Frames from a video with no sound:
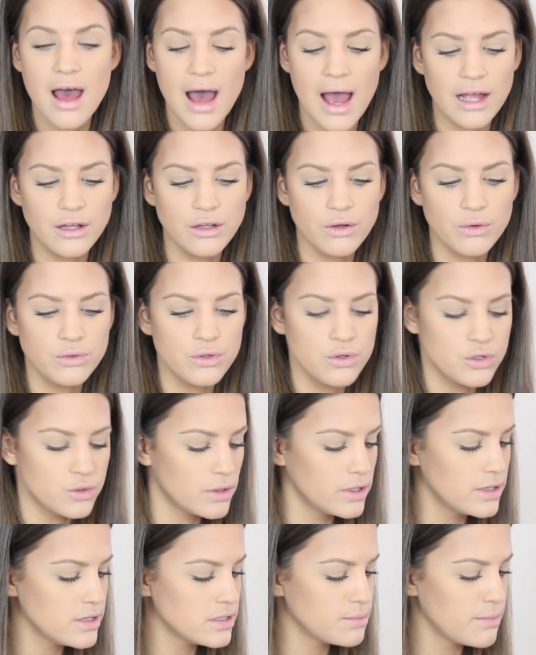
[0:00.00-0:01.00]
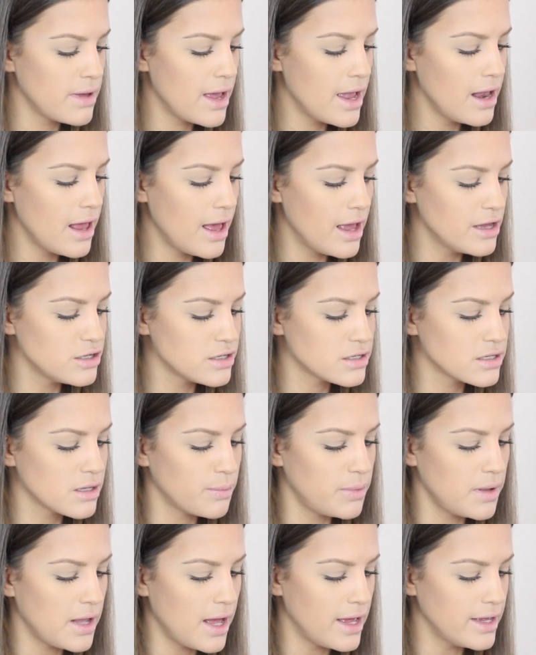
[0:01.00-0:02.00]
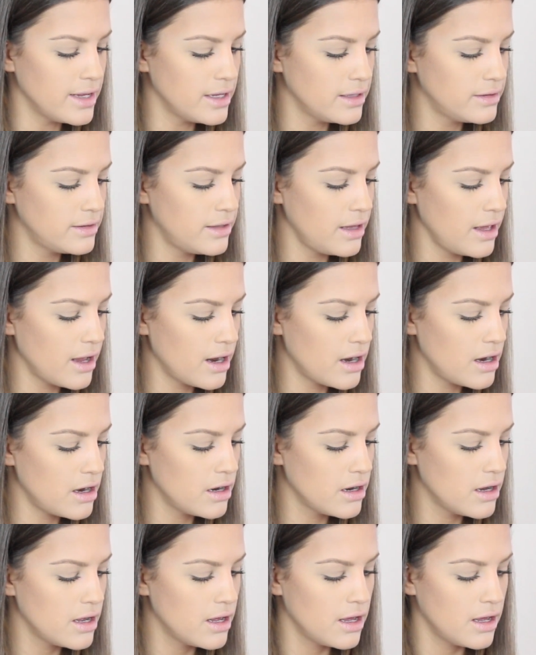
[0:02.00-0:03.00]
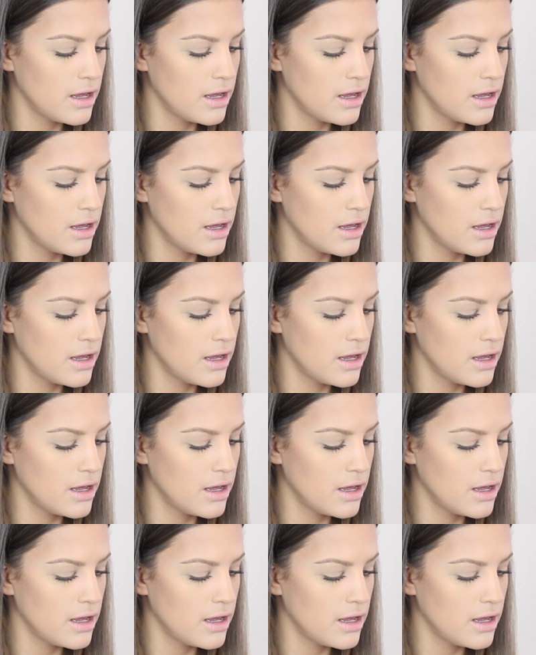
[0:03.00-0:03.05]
I don't usually smile, I just apply it there